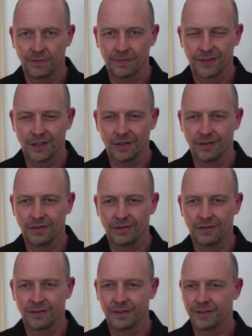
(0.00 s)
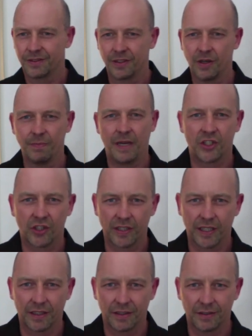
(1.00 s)
So no
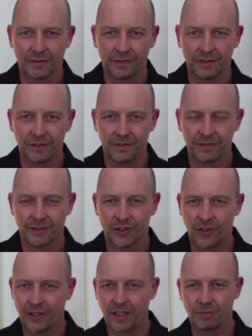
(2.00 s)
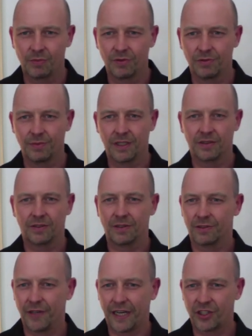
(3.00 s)
mentioning of jerking movement,
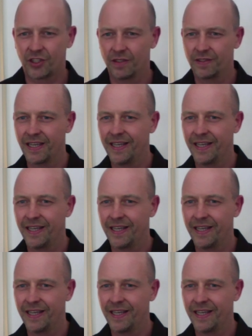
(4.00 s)
contraction,